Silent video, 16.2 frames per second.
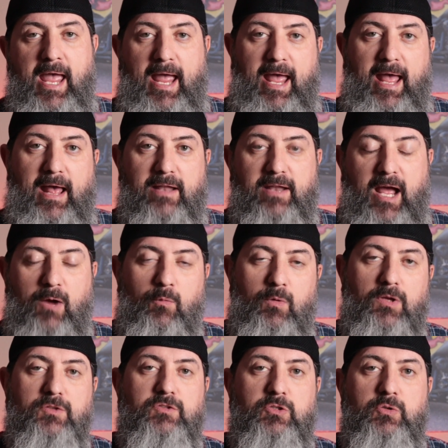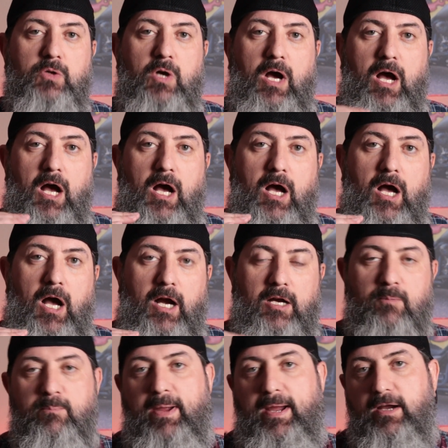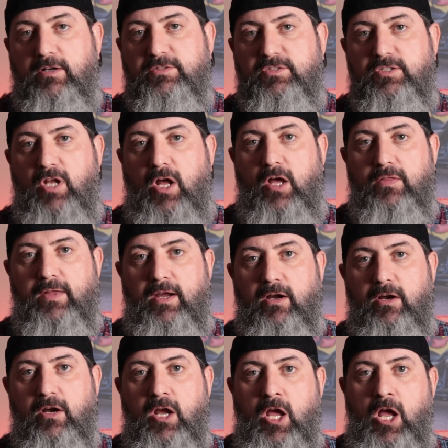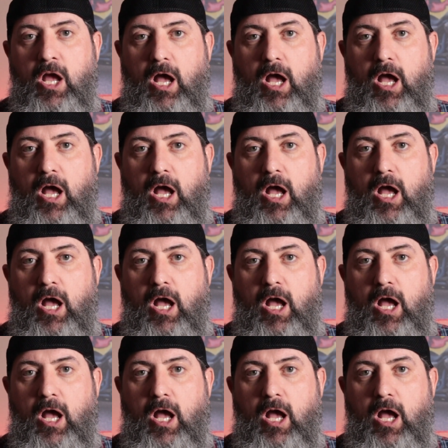And I will do a comparison on there